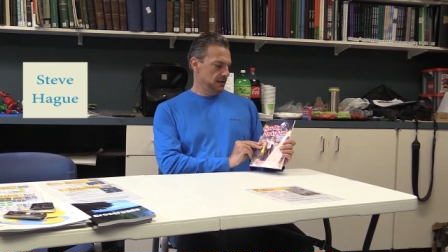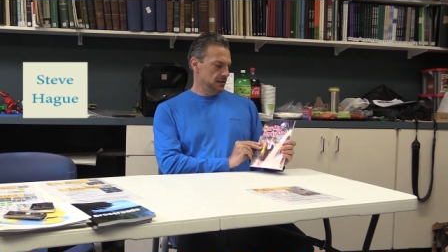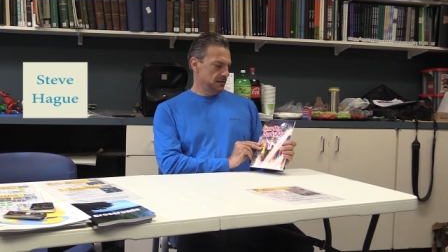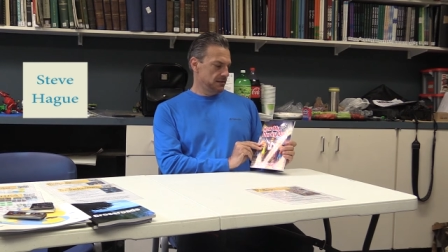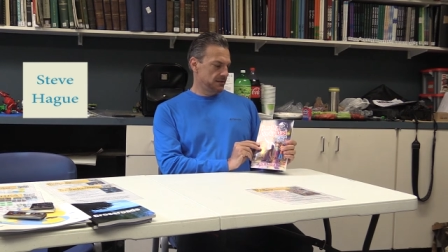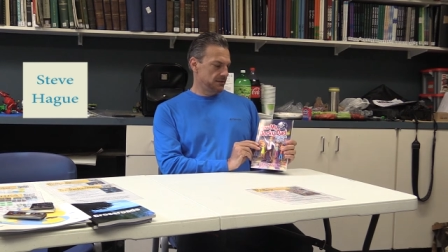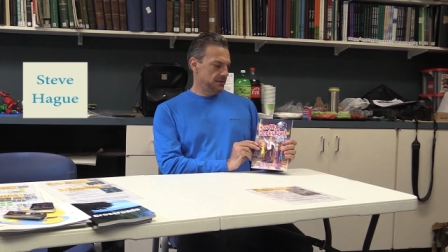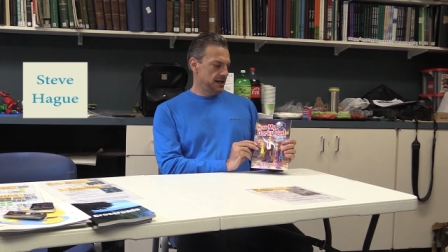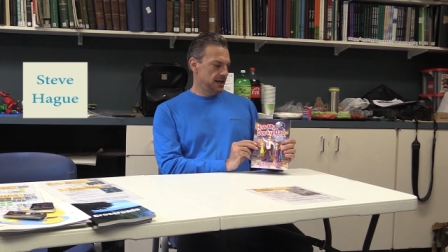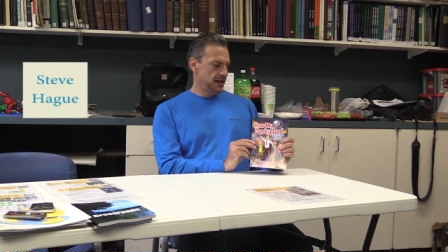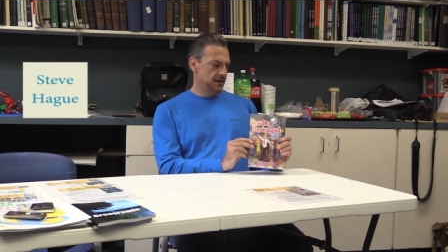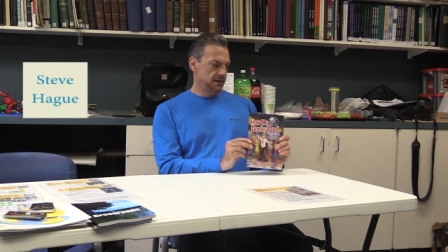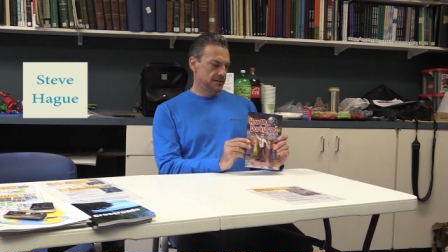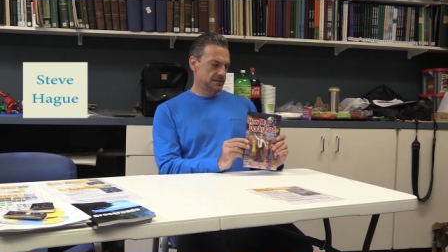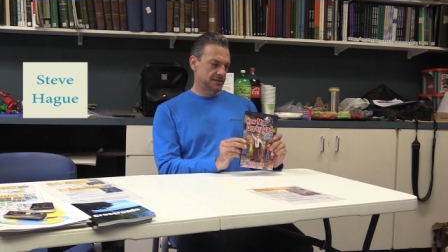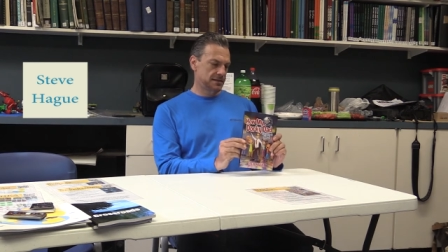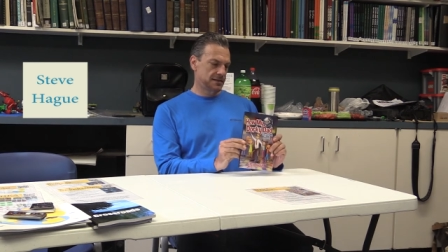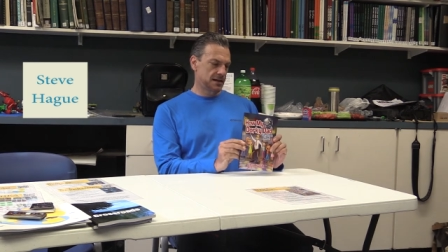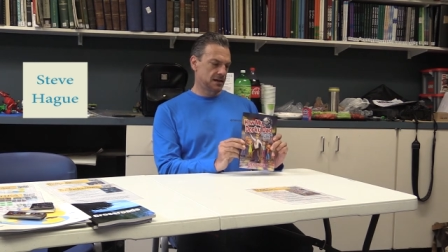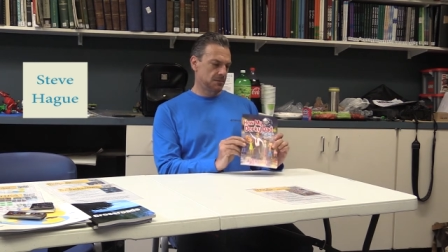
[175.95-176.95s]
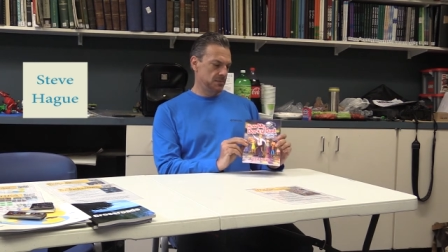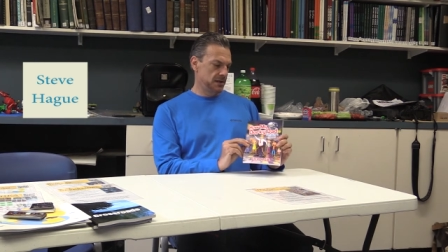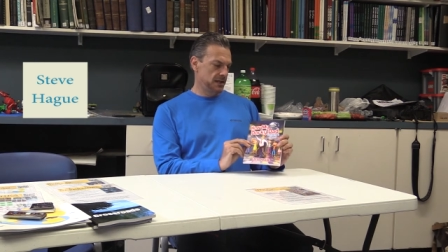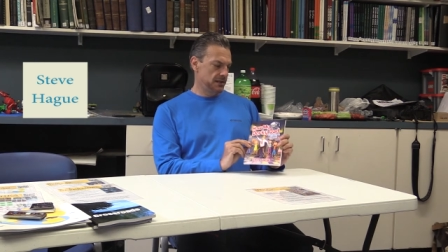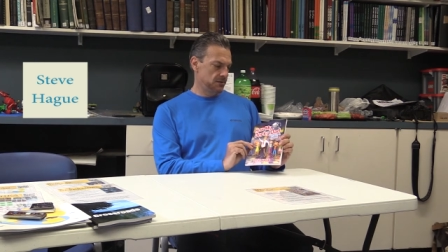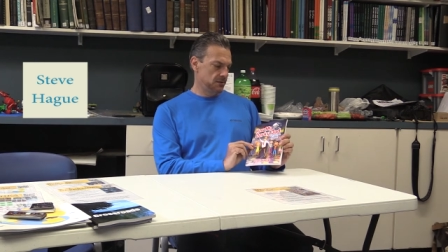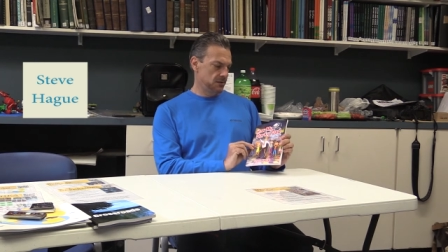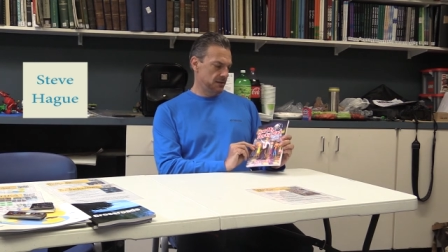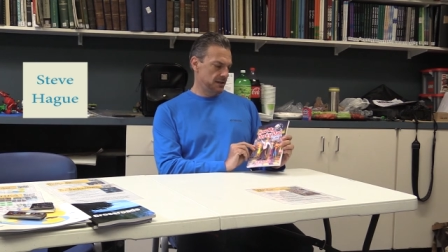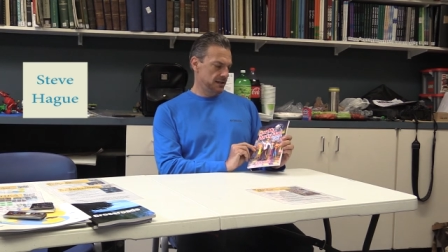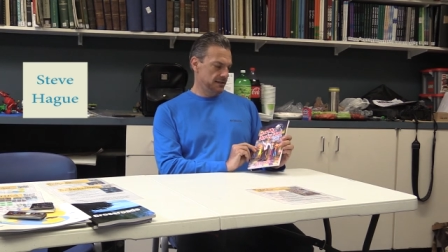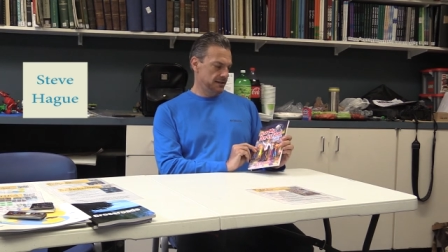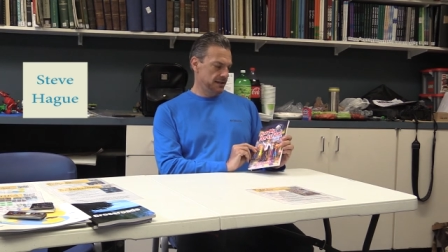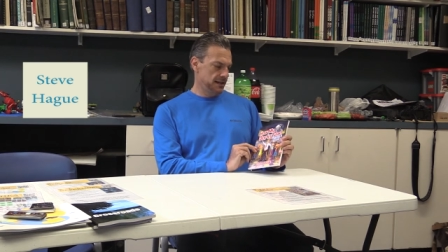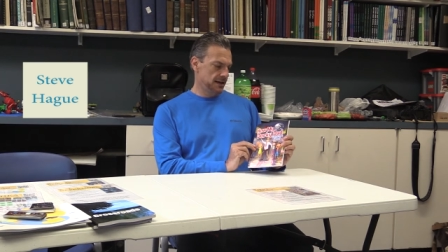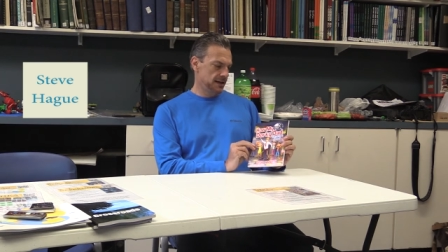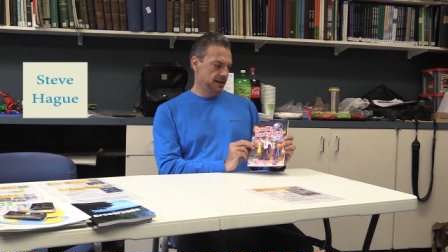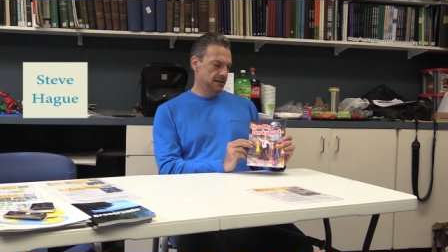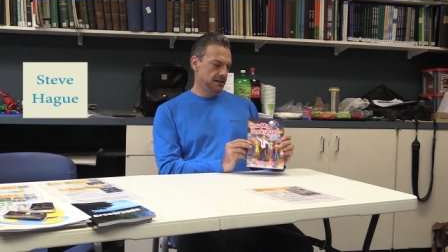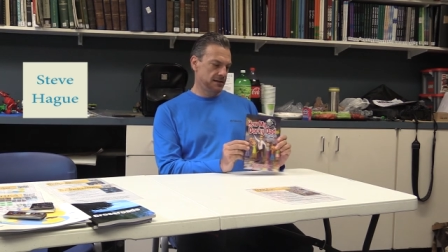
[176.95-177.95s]
So that is How My Dorky
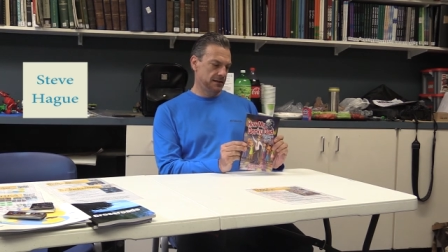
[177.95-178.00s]
Dad,